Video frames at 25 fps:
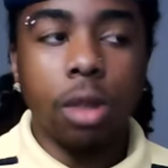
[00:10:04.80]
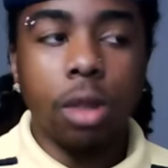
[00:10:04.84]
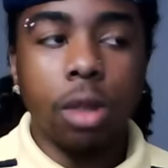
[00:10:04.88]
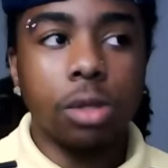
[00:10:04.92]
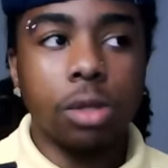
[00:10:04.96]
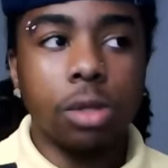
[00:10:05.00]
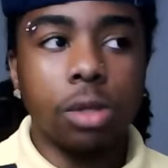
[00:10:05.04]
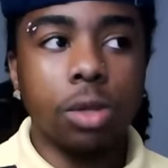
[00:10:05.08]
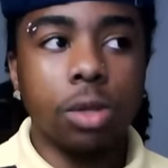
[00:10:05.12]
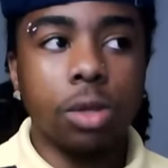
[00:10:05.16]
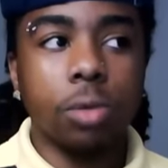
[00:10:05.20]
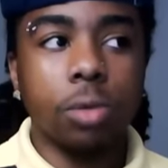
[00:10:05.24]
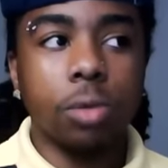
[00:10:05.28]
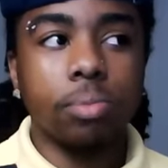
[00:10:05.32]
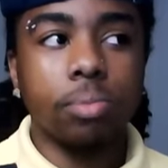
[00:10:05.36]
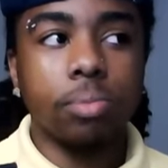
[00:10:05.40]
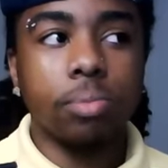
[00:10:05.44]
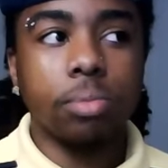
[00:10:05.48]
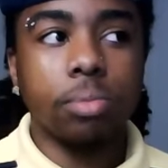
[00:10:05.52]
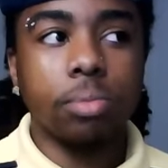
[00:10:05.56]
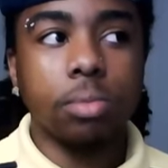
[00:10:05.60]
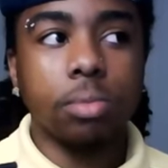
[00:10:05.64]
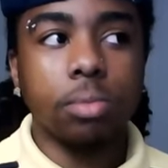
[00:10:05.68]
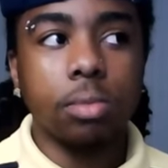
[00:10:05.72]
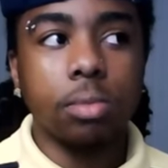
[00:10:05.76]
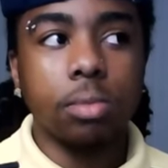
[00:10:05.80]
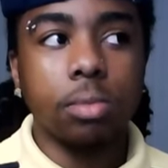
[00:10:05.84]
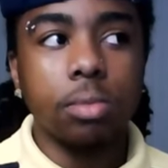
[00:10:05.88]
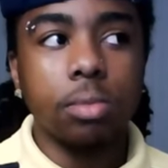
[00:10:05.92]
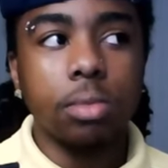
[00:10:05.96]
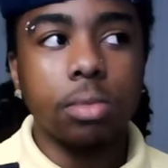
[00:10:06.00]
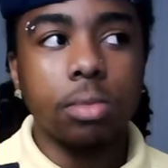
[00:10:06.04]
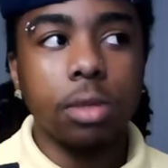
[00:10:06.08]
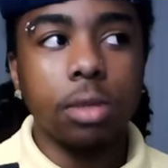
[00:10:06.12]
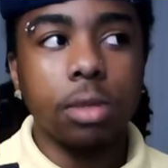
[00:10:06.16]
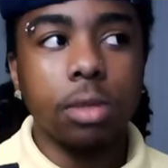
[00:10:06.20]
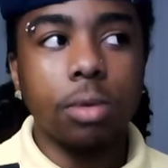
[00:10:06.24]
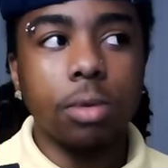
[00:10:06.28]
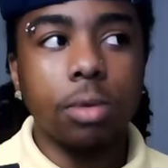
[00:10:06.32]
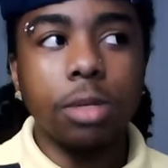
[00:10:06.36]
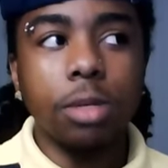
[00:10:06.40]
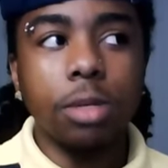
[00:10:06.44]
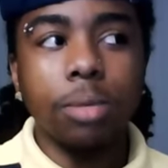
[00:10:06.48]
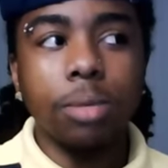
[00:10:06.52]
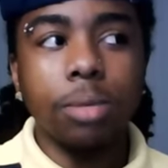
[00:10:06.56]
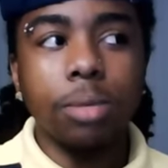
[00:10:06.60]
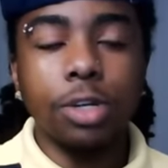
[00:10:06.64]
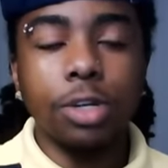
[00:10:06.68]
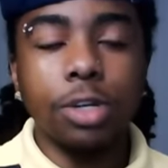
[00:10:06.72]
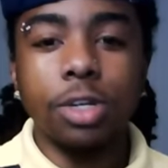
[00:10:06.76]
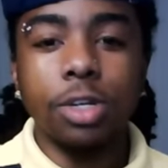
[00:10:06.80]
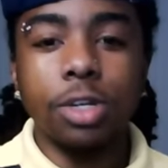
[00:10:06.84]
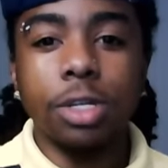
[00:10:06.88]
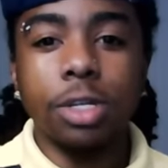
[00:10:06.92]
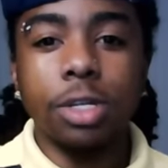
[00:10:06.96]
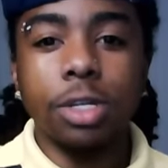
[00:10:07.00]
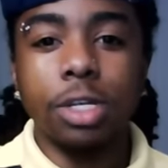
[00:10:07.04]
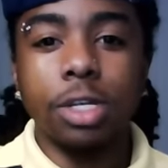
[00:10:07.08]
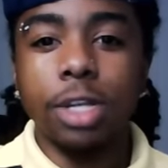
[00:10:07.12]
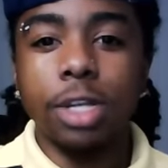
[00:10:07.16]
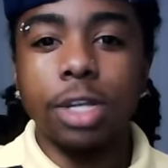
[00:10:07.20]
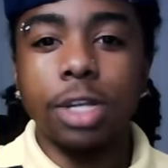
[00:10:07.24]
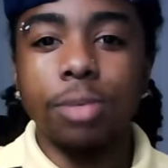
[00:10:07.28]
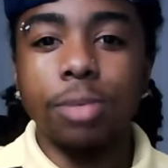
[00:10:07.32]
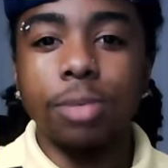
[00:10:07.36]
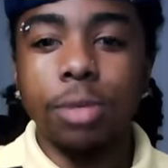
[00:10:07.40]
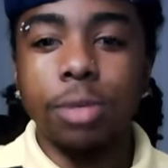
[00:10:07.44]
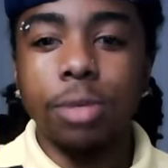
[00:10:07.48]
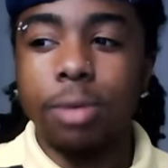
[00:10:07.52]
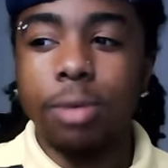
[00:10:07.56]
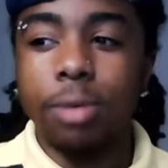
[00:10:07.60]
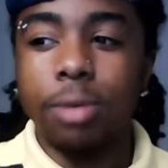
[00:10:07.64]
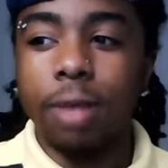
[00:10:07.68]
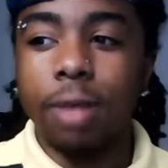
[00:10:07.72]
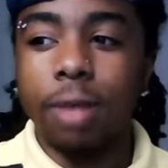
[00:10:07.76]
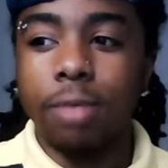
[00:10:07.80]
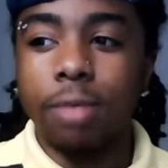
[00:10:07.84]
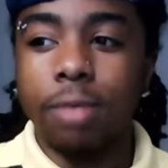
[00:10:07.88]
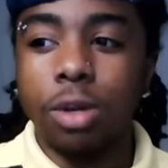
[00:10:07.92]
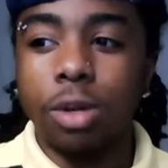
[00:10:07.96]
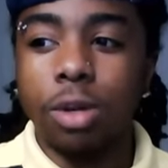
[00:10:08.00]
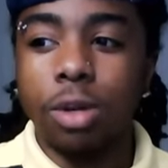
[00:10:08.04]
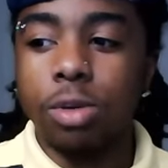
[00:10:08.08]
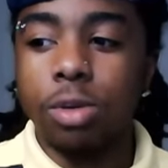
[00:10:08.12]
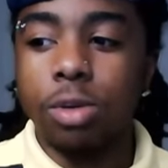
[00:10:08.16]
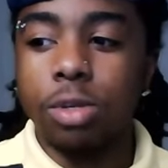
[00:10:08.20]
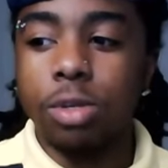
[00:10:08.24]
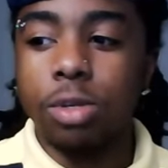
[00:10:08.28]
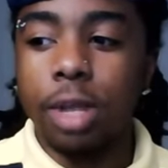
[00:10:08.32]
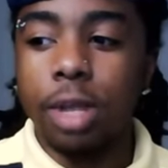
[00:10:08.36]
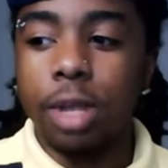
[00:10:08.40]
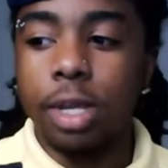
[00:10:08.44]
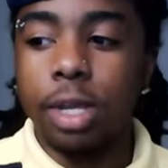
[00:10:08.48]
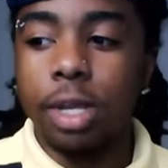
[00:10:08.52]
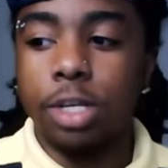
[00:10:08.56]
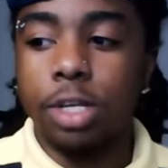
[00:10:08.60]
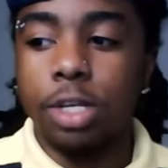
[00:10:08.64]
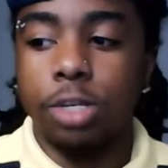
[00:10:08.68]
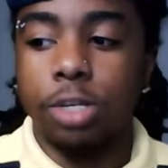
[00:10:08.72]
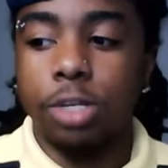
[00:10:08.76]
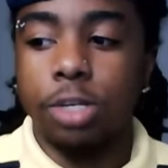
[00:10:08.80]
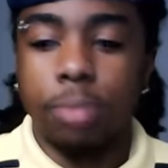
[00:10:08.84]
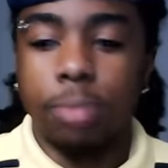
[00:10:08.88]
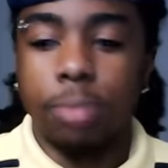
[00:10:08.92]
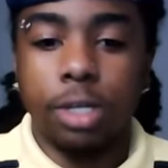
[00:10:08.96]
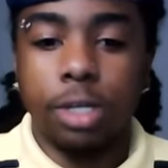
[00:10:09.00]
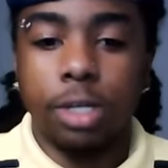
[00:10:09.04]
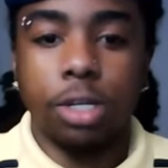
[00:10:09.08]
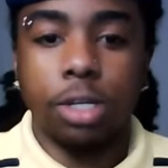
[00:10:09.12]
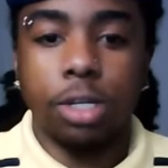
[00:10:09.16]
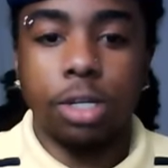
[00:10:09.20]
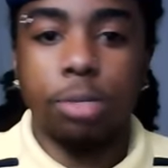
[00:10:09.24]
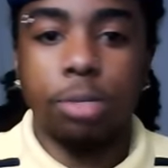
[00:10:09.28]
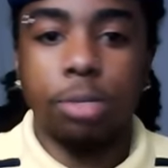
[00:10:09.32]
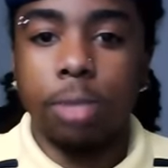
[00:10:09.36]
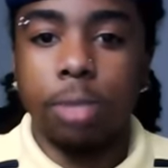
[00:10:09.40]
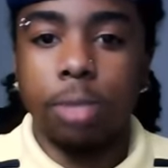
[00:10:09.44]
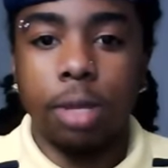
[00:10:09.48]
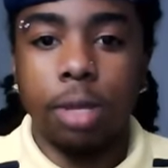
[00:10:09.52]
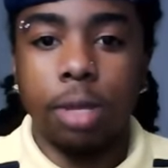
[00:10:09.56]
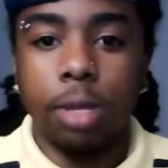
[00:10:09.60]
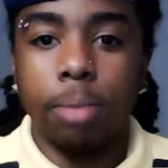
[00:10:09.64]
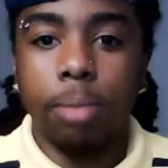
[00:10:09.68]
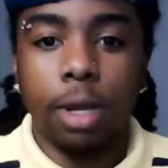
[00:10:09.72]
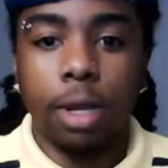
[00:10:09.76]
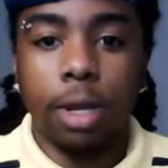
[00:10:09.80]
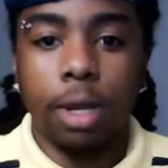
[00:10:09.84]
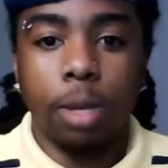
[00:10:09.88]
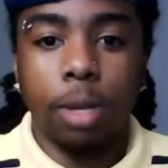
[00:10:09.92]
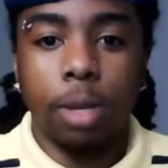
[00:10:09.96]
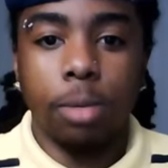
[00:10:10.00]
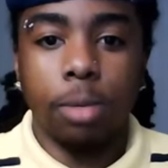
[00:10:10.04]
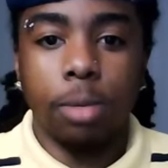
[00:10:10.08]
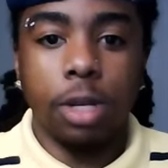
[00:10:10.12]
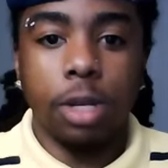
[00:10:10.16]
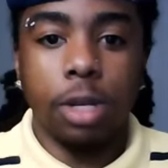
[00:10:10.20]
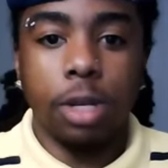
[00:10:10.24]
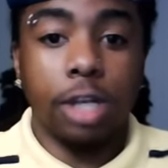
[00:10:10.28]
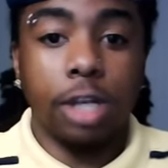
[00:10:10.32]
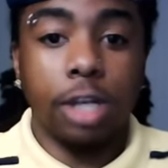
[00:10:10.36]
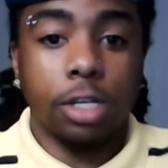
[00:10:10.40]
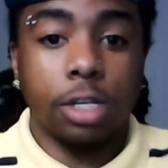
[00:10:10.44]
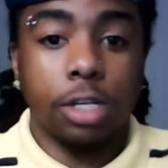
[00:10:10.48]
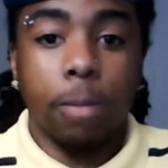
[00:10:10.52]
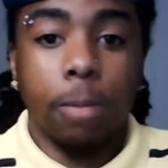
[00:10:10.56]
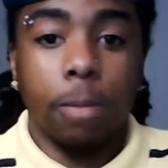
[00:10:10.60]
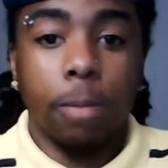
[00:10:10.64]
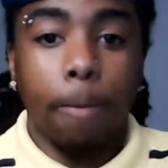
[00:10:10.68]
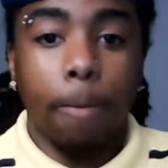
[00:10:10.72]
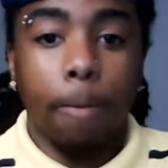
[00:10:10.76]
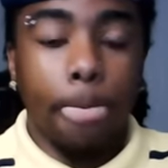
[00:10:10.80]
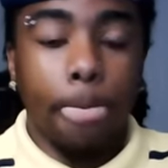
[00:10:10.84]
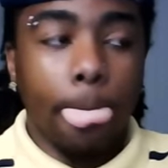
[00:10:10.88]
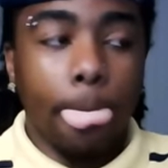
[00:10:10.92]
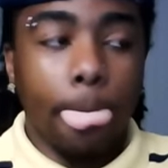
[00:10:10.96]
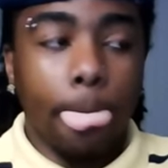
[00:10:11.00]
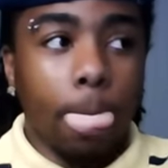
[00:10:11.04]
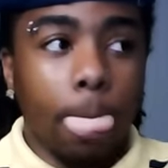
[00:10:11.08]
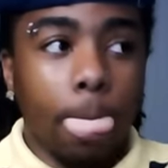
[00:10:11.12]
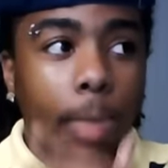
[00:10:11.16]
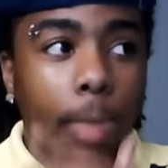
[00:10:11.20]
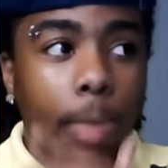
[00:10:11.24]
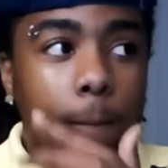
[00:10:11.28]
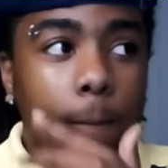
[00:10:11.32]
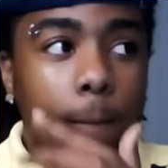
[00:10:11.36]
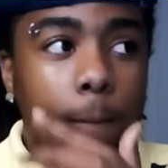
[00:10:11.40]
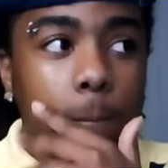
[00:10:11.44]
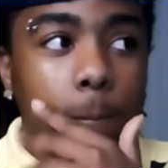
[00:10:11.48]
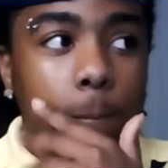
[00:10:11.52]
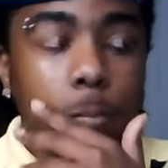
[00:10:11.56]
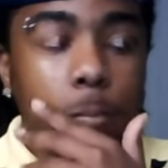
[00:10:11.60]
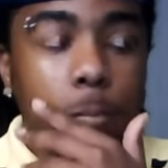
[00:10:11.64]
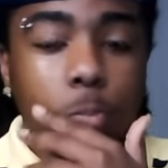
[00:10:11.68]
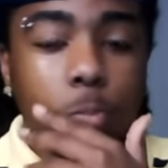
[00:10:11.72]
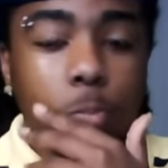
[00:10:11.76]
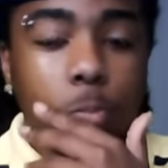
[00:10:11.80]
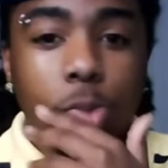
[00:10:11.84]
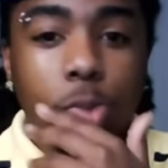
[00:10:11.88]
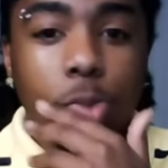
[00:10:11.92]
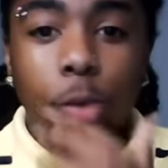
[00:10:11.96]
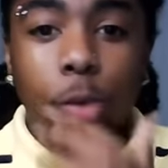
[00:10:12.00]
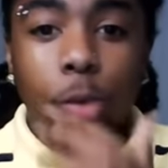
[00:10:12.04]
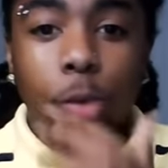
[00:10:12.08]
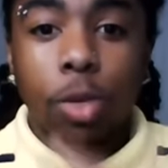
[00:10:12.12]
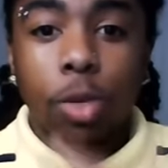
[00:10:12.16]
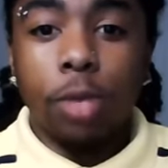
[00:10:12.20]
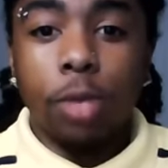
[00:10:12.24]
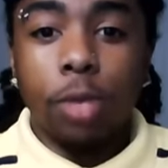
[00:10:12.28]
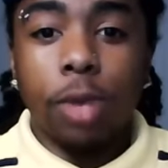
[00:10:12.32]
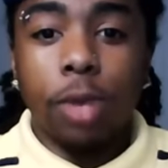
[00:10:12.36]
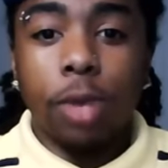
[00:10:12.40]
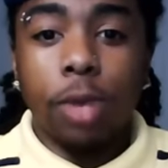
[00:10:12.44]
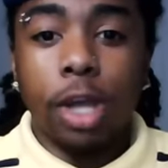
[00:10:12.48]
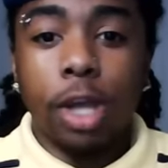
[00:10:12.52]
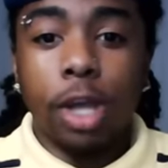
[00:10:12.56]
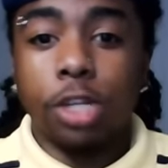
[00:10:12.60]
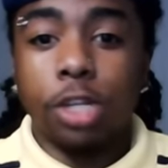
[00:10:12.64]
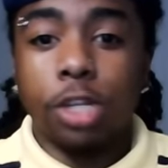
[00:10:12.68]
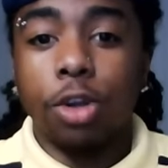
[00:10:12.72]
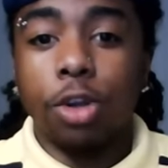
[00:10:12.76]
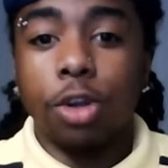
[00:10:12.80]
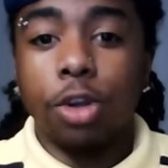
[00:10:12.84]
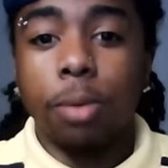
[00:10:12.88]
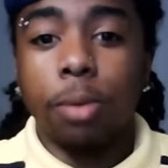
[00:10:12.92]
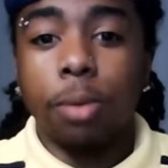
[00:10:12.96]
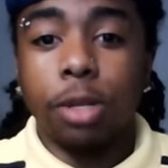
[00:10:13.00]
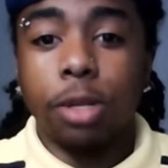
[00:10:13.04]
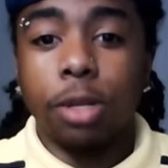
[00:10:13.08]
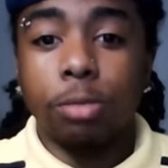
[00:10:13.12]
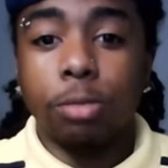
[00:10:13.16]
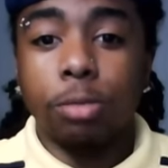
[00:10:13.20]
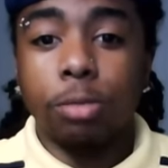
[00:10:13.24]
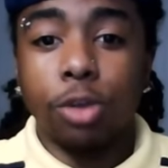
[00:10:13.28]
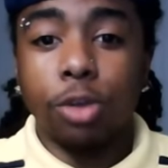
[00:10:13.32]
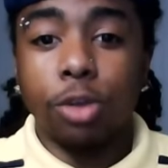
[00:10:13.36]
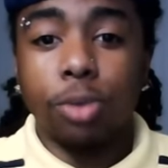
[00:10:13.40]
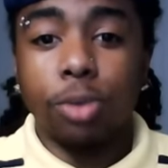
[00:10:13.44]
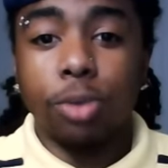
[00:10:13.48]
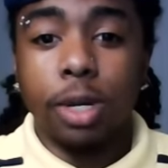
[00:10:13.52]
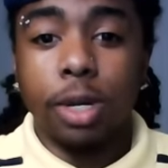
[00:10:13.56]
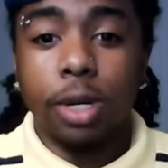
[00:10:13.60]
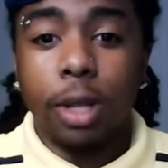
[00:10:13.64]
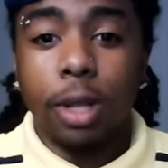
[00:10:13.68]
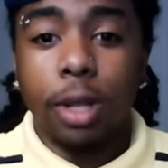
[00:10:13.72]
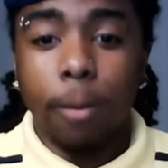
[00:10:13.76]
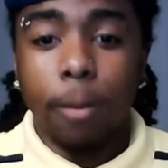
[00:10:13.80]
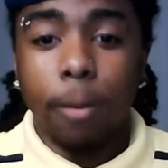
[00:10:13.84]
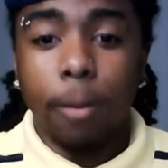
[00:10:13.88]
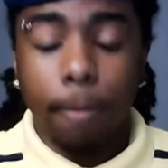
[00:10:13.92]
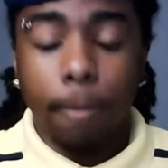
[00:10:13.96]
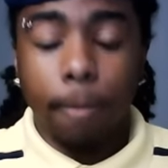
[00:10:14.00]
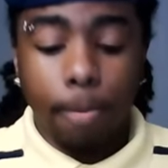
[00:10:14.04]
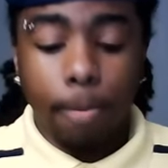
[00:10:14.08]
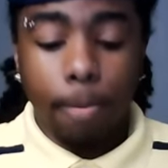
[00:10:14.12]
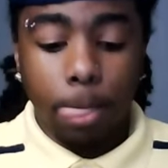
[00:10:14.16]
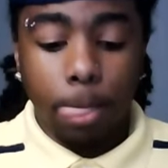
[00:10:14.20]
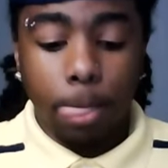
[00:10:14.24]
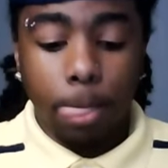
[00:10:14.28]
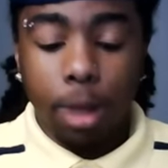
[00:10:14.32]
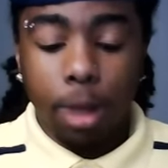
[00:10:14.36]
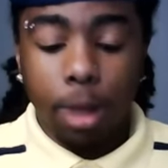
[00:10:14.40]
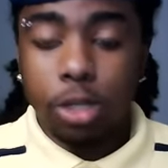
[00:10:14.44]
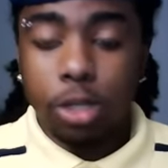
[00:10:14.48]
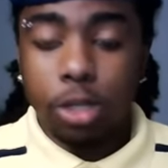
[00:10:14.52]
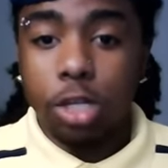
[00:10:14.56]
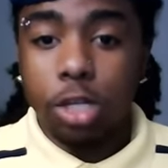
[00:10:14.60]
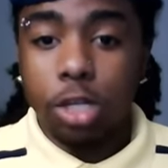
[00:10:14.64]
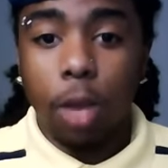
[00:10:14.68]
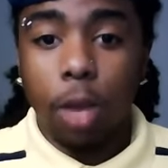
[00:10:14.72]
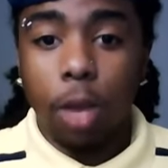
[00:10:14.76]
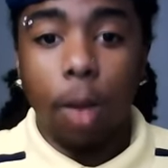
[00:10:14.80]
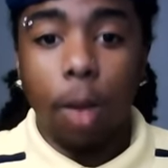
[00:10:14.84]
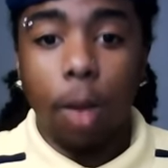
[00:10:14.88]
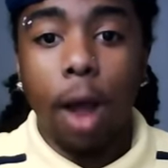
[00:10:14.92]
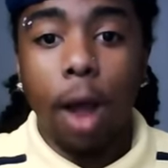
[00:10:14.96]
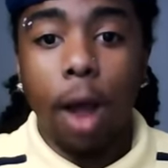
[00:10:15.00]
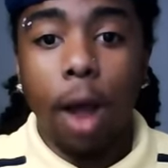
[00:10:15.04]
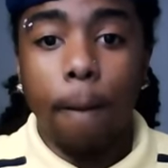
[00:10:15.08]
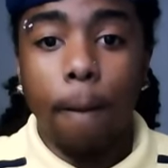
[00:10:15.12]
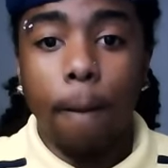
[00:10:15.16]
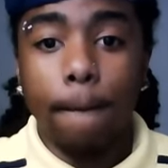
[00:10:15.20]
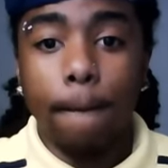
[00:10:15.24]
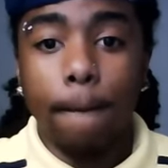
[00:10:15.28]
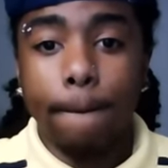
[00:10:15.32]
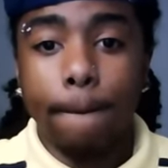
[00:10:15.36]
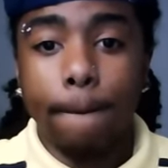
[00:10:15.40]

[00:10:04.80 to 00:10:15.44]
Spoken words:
So, within my transition, that's really what I've learned. Like, it's just made such a big impact on me. That's really what I could talk about the most right now. They're just like, wow.